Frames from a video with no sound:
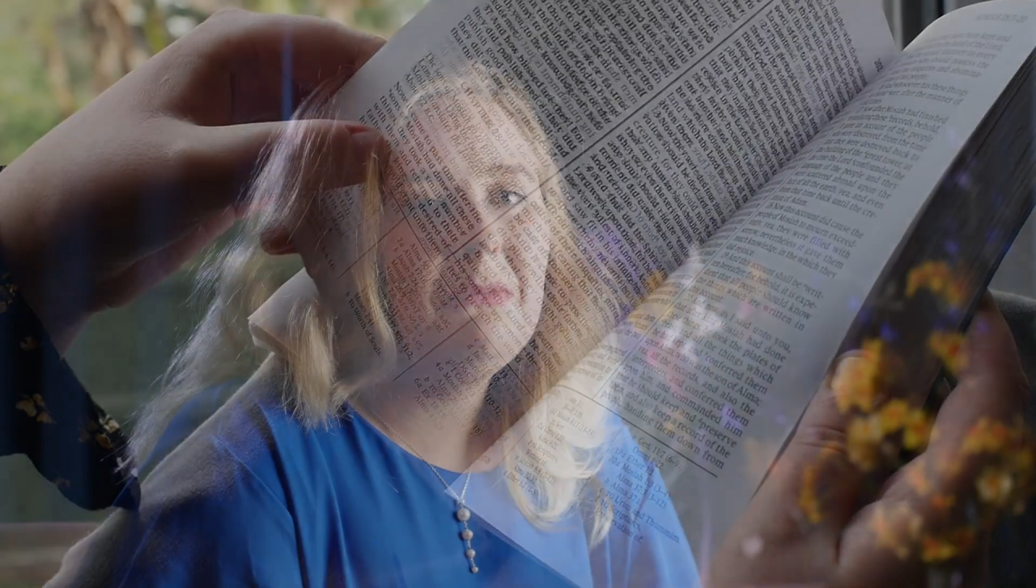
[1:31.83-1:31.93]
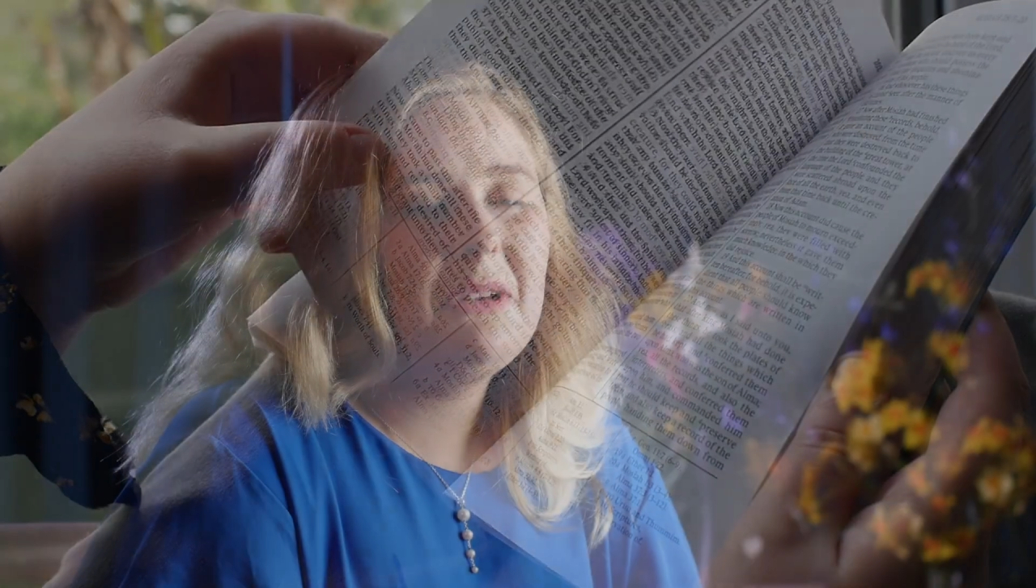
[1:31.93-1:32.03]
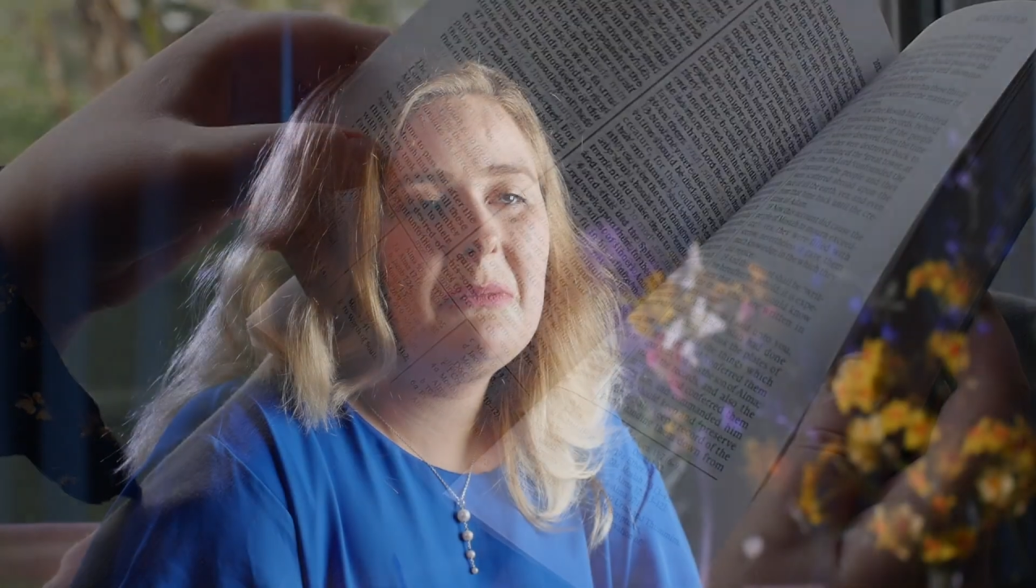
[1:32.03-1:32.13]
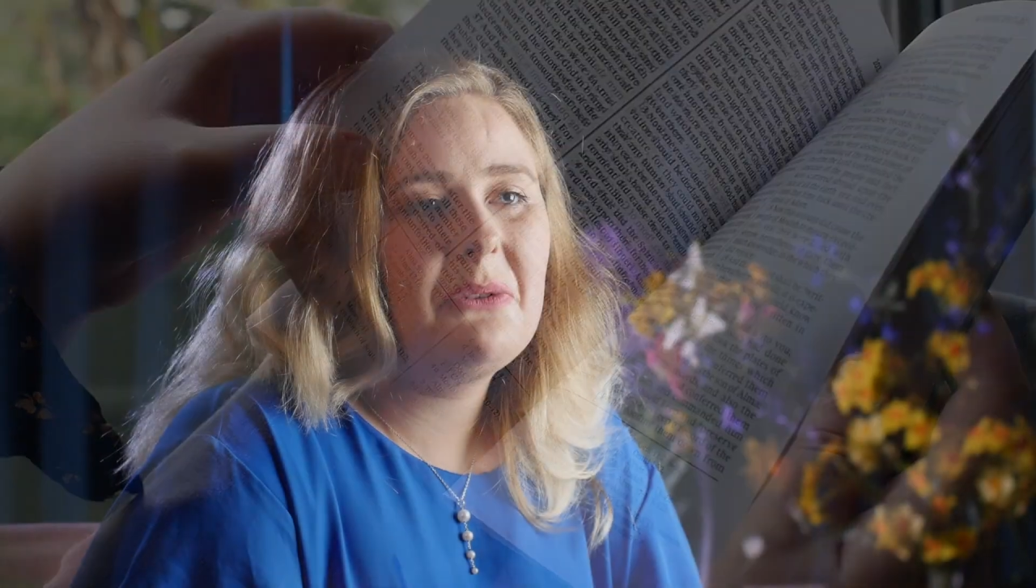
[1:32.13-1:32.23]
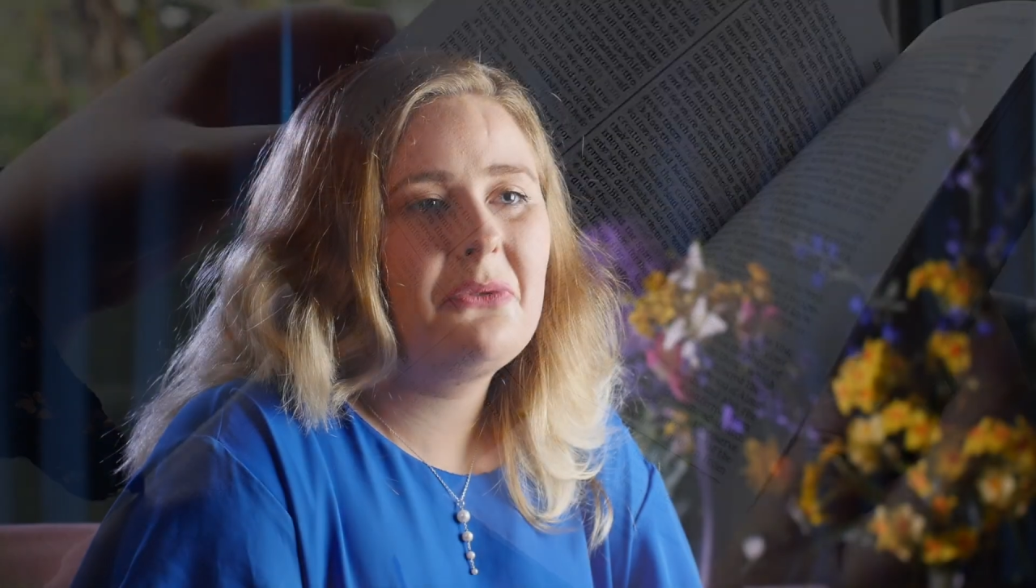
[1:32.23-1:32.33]
it
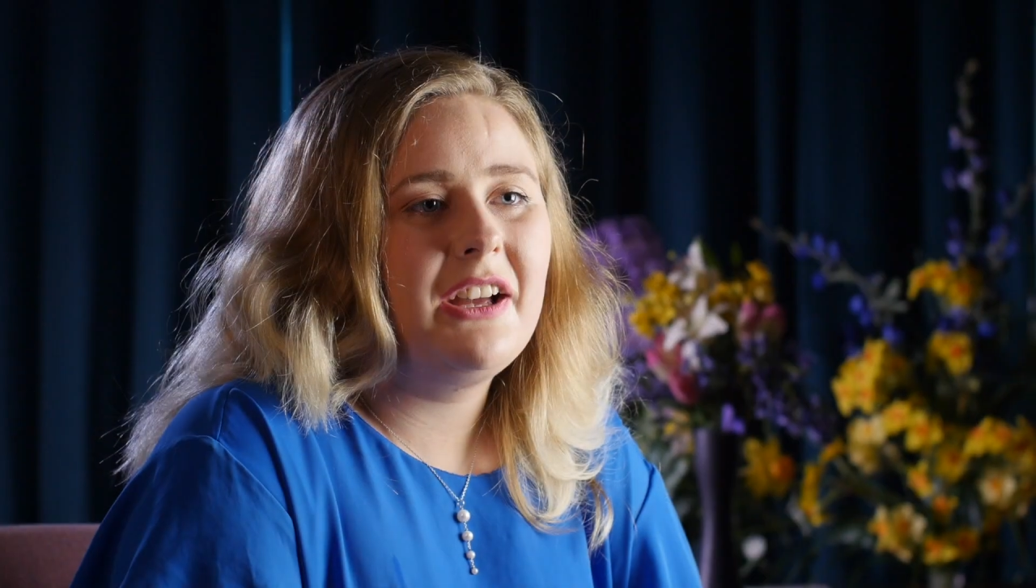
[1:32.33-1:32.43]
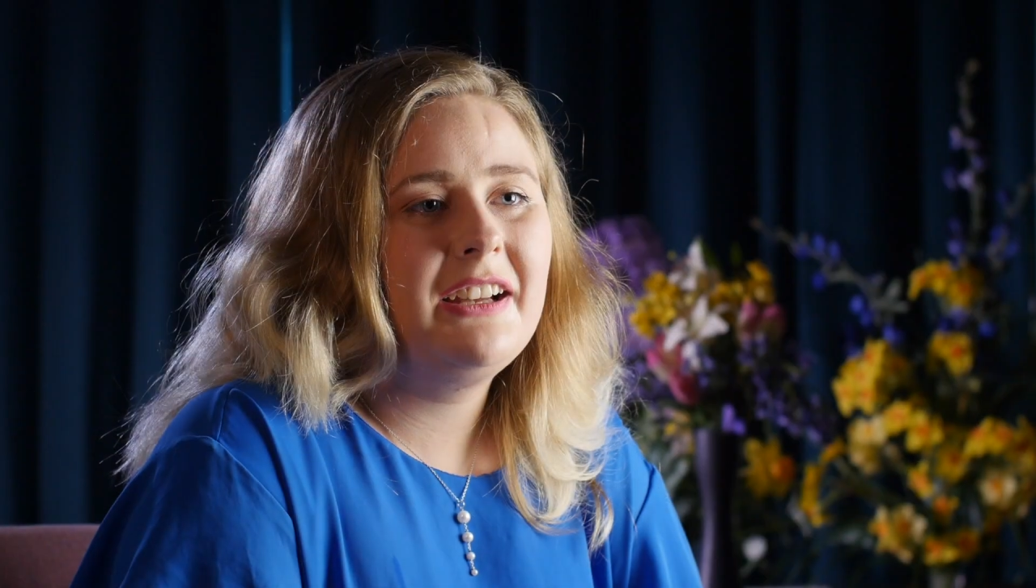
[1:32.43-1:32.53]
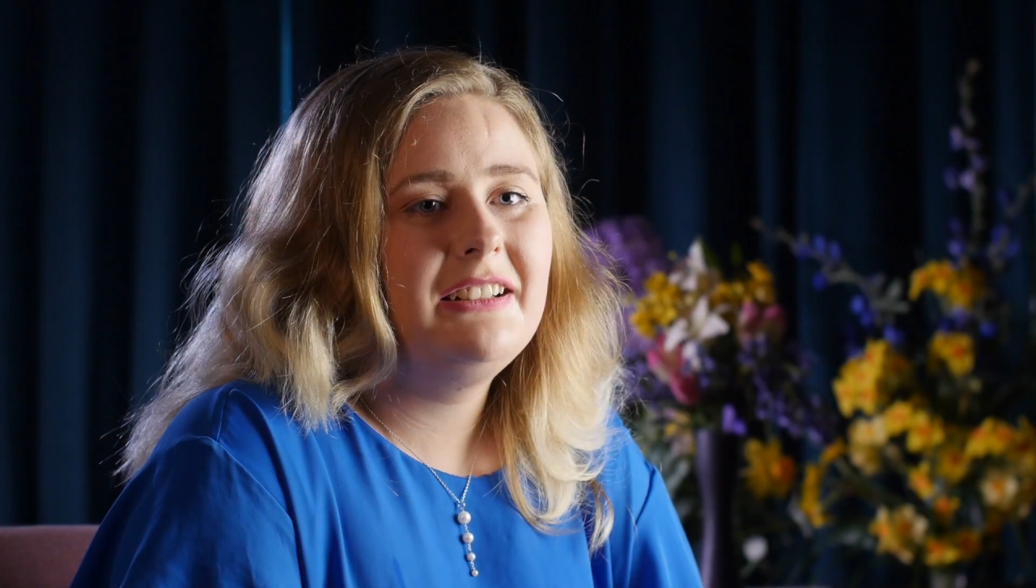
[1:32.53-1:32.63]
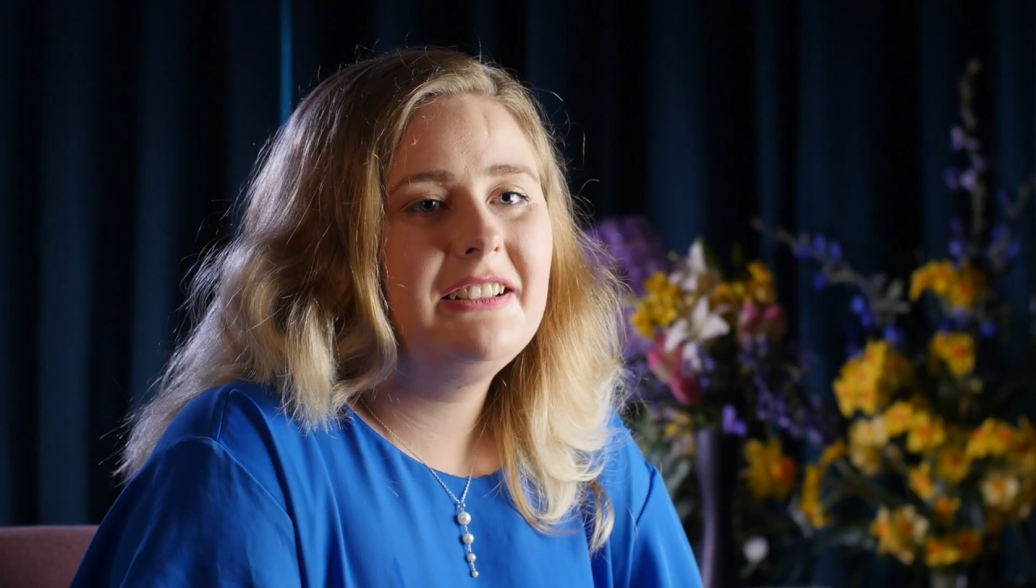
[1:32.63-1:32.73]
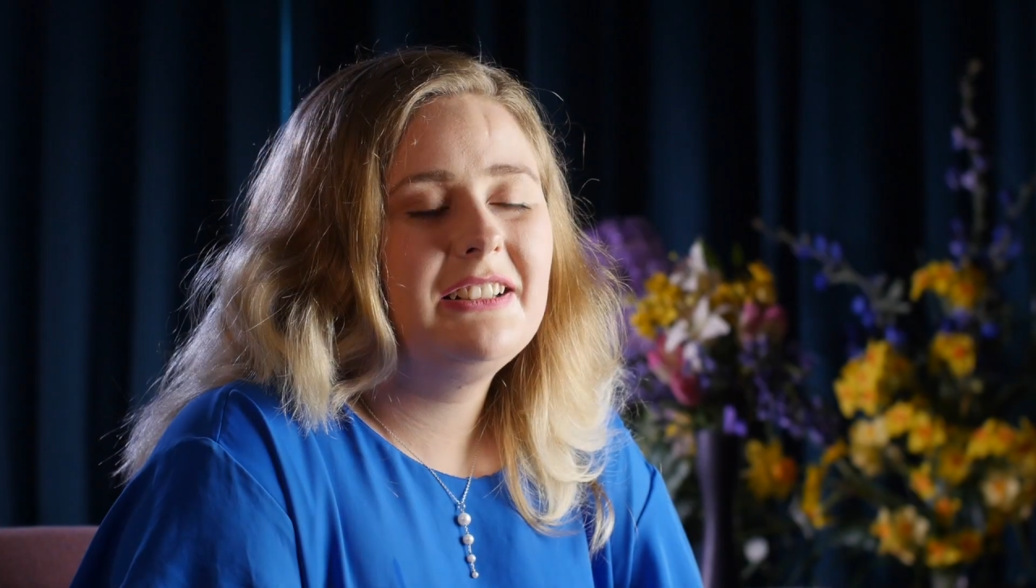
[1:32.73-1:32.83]
made me
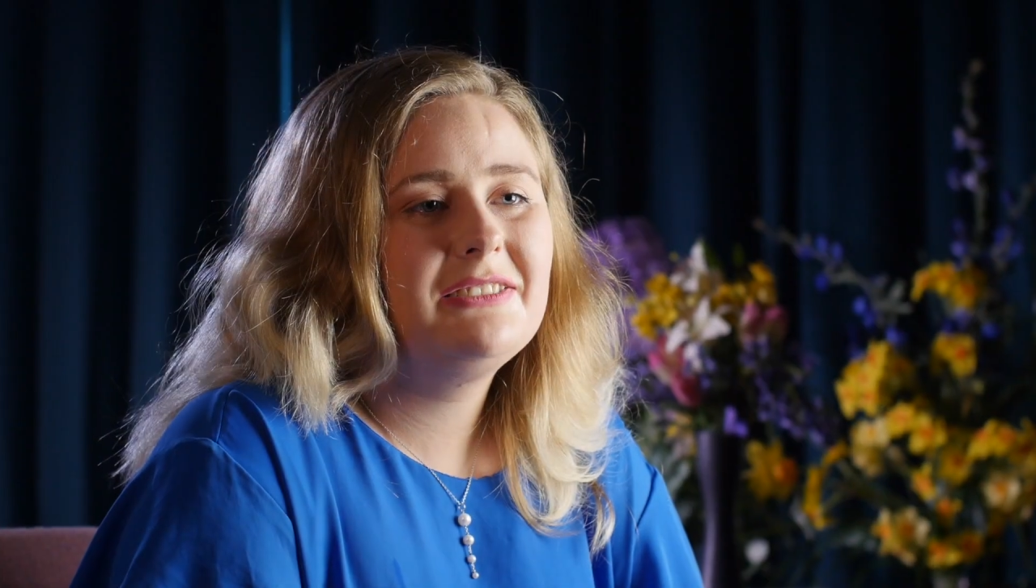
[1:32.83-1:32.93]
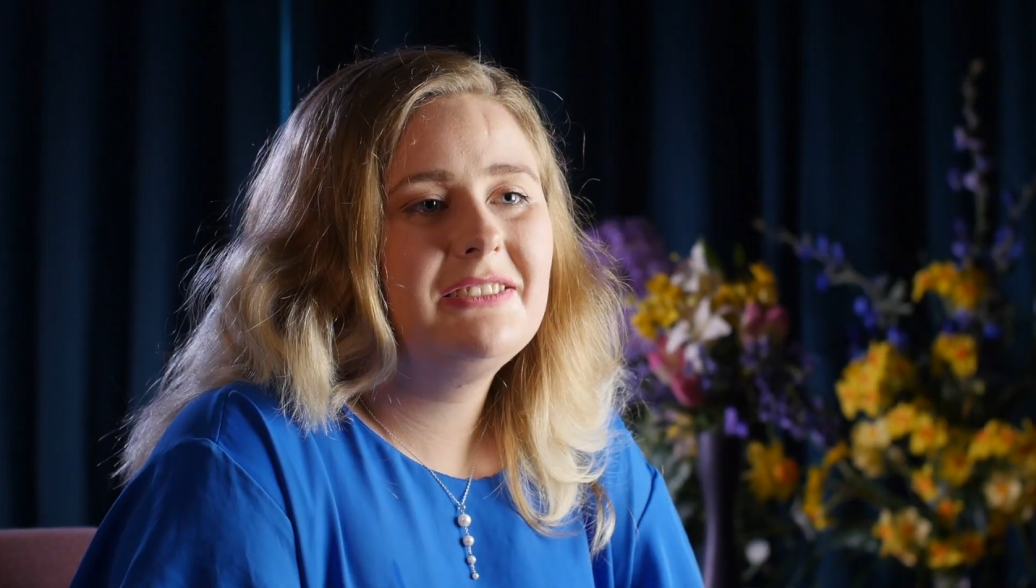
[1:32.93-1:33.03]
find